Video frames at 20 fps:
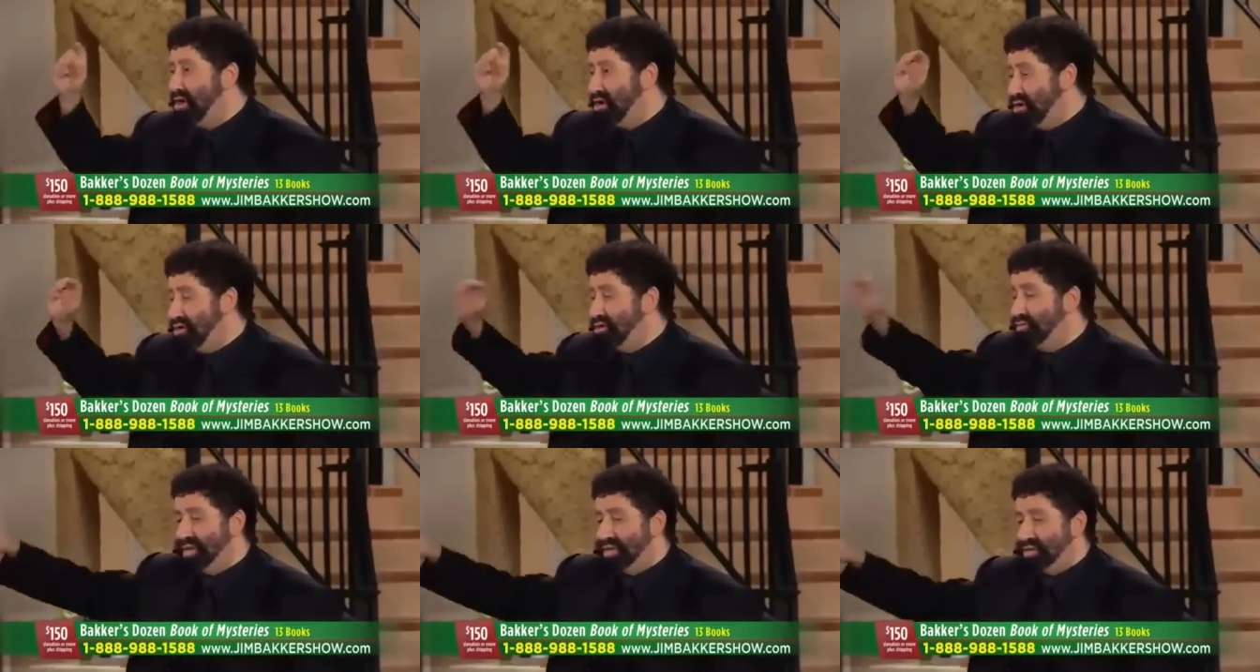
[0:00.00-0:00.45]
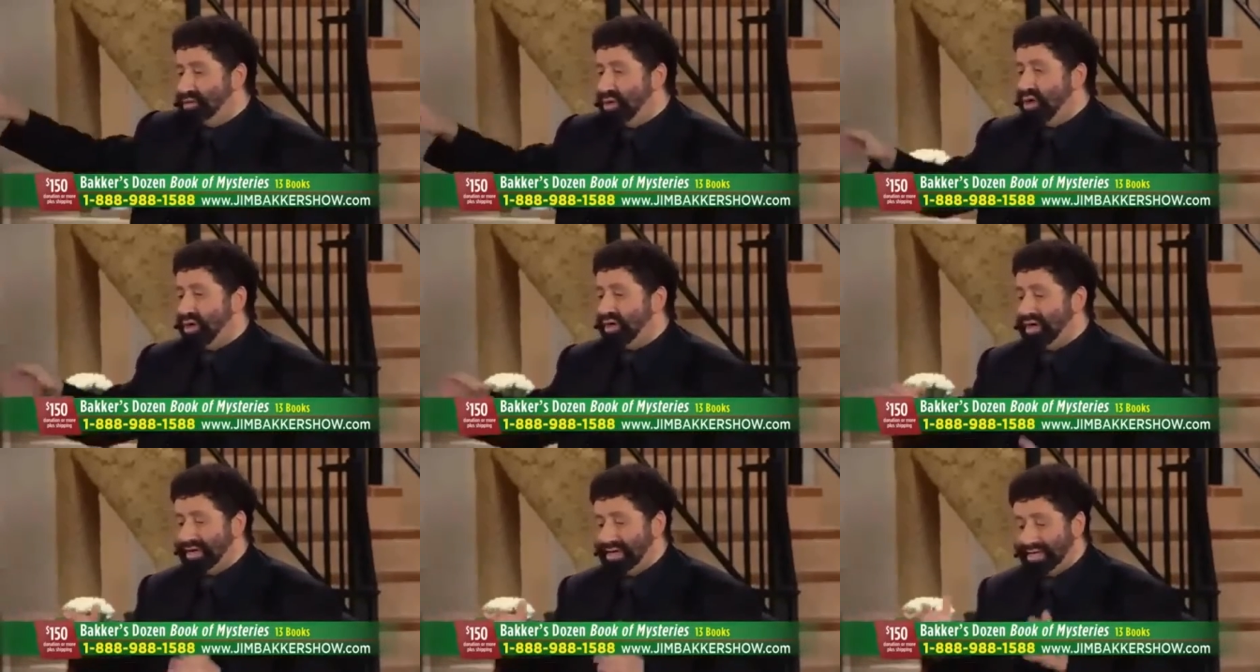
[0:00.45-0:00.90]
heard me
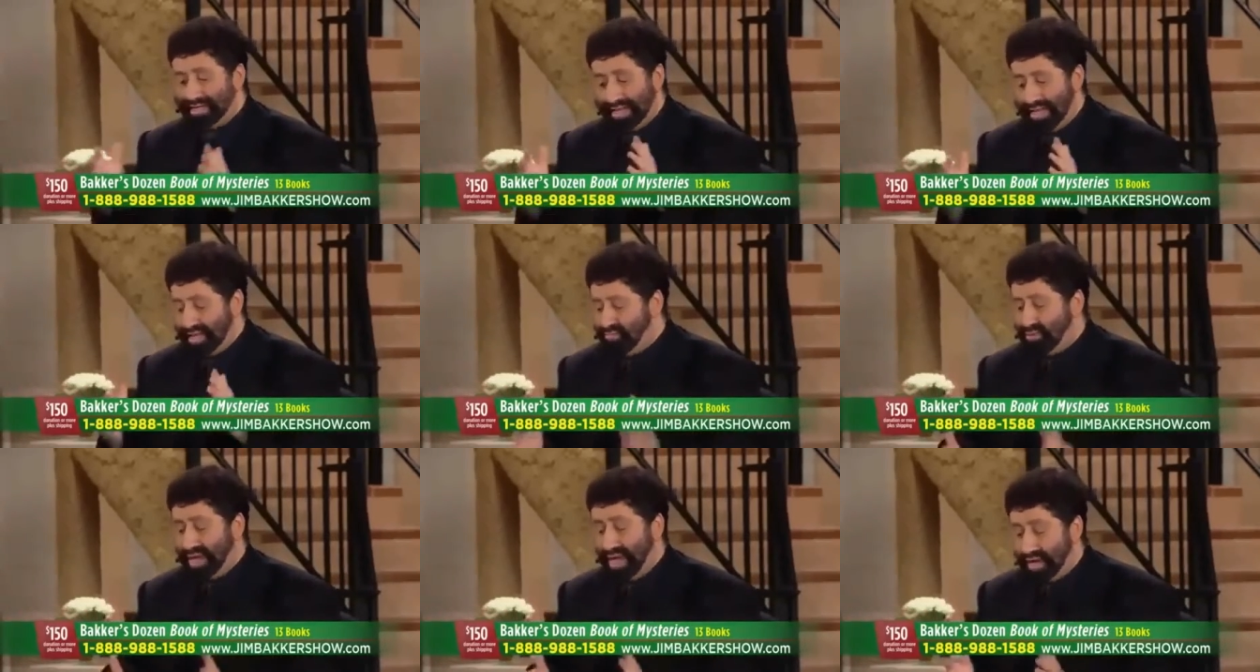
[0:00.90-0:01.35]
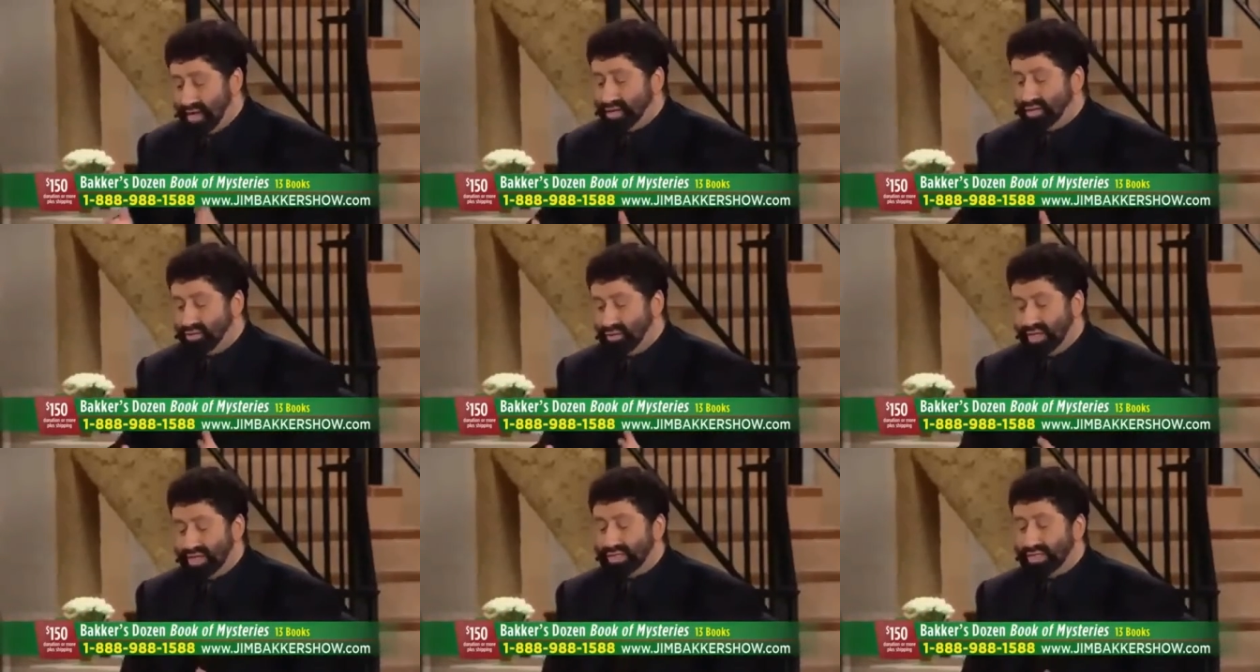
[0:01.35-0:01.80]
talk, and he said, we got to
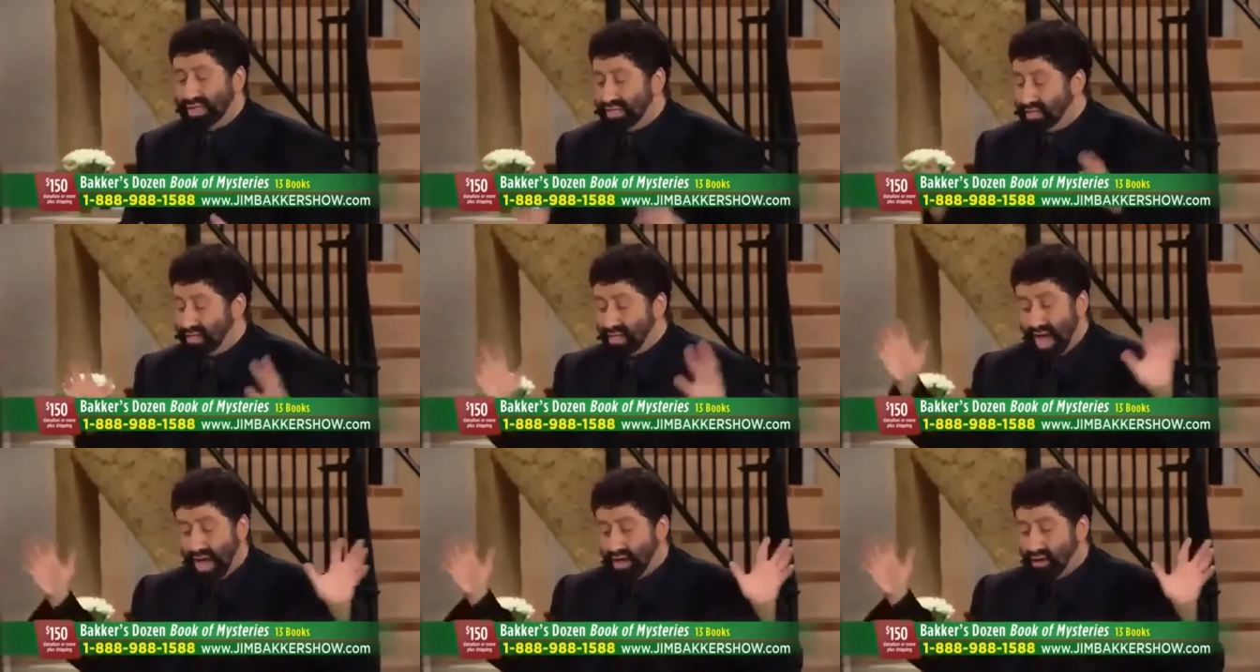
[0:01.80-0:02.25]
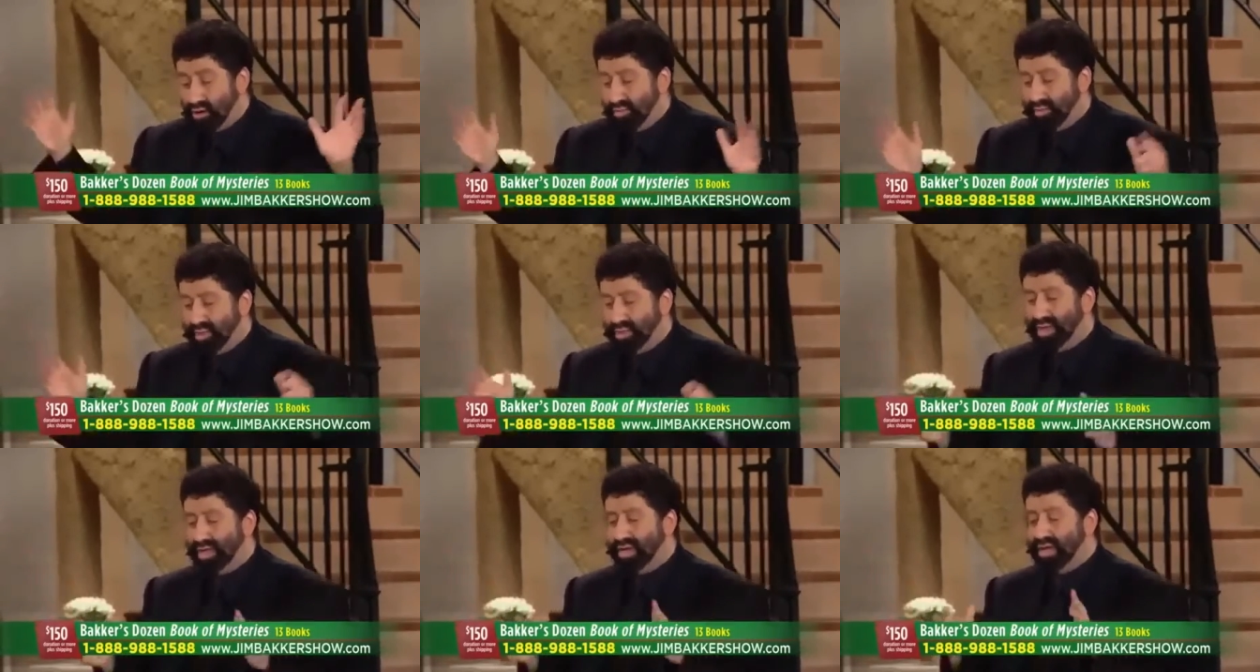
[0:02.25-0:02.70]
do this, and God
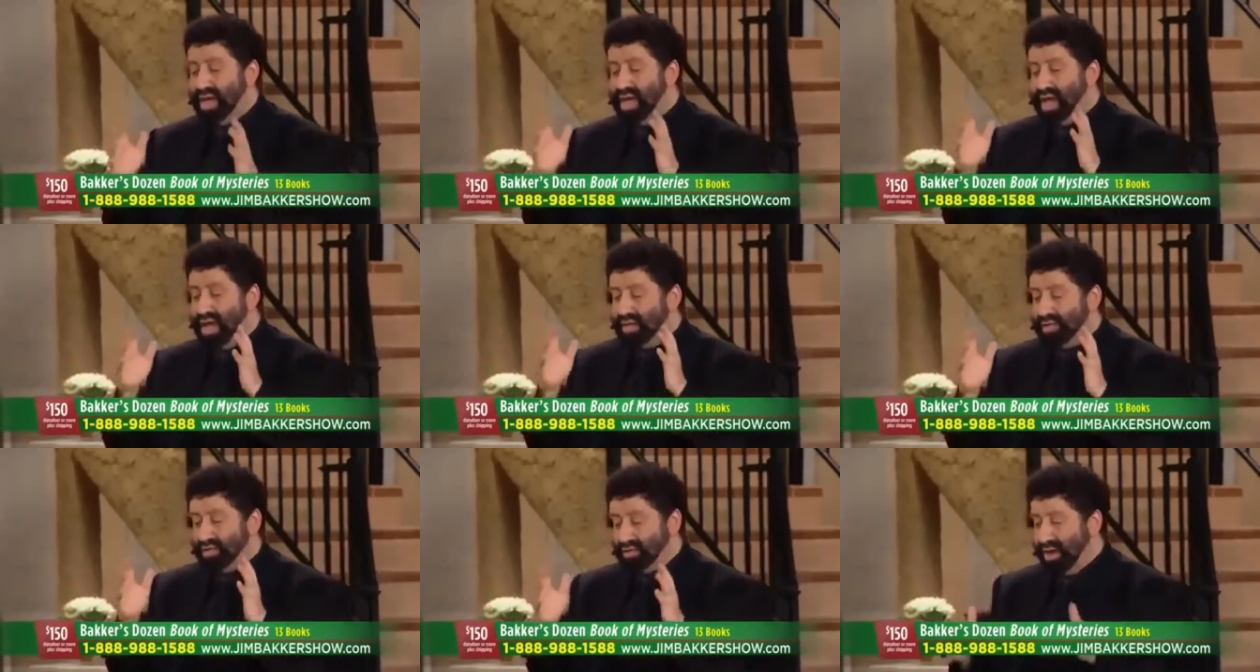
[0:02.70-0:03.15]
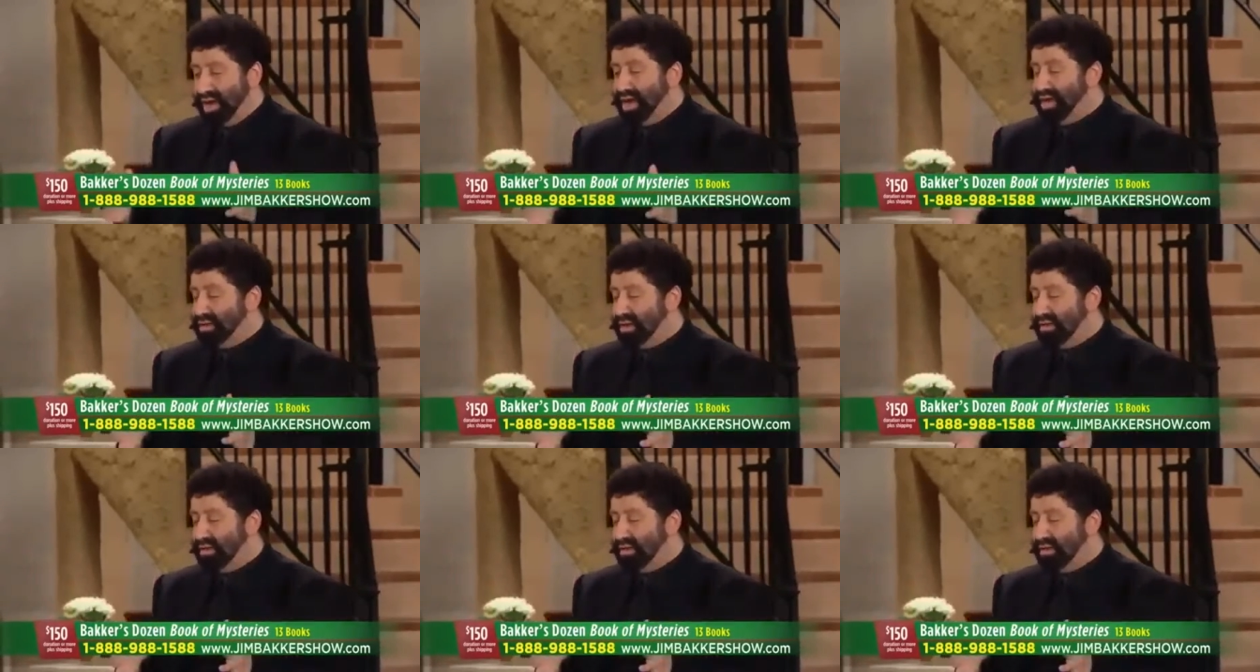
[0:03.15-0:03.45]
opened it. So I